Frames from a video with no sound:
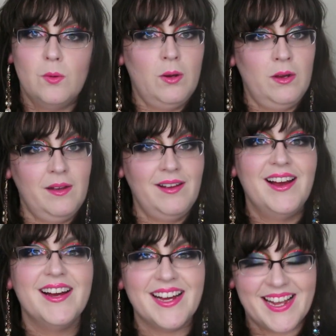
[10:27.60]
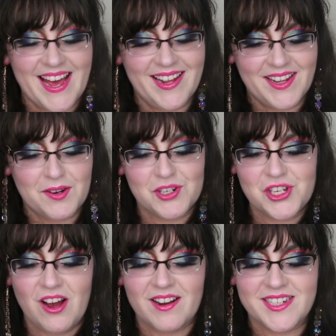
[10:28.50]
what? Again, they were
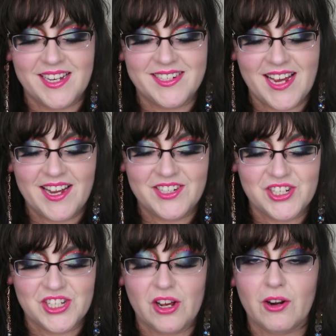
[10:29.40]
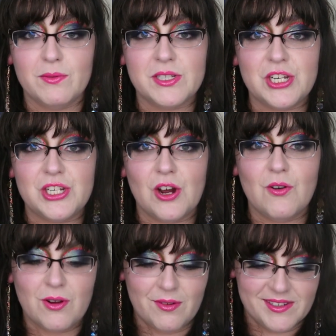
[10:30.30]
shocked, and dad just thought it was a
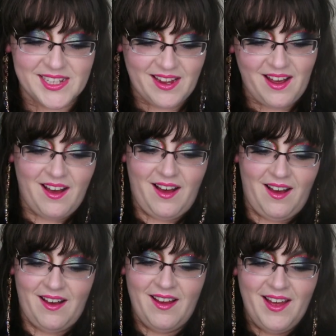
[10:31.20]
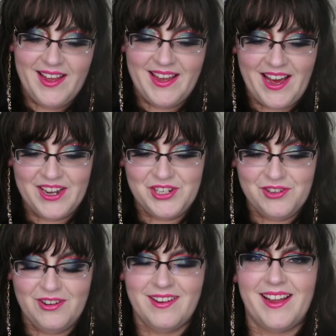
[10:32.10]
joke and was like, ha ha ha, yeah,
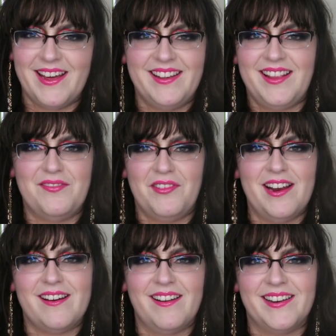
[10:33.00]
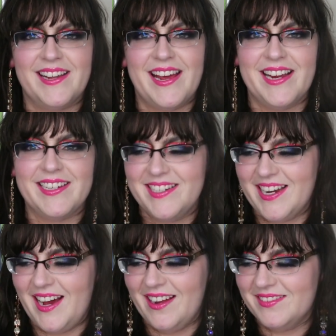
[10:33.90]
sure, like they've really gotten engaged,
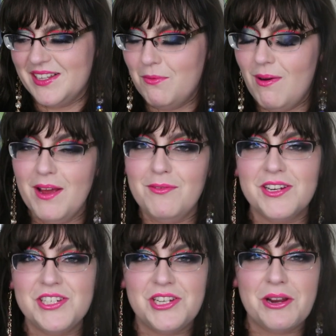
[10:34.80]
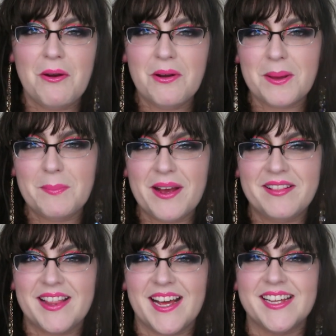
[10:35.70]
yeah. And I was like, why would I joke
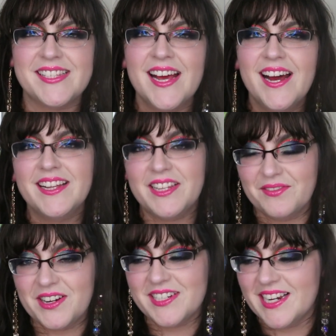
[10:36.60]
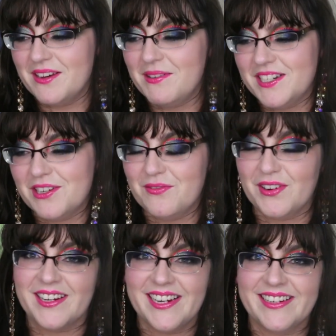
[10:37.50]
about this? And then eventually he went
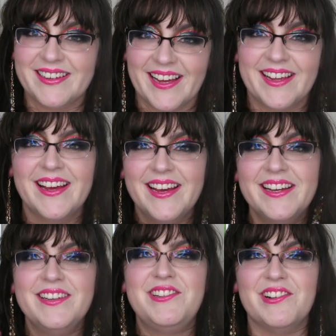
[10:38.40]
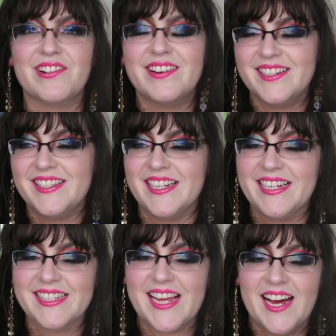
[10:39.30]
over and he like shook
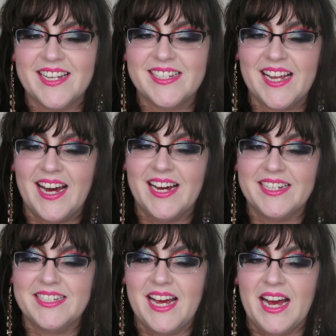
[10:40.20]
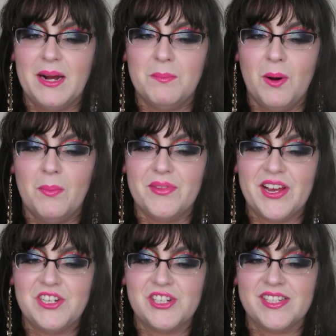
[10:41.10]
Sahil's hand, and mum
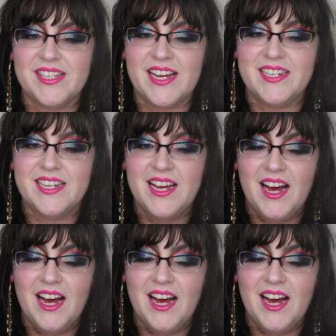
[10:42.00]
then just said,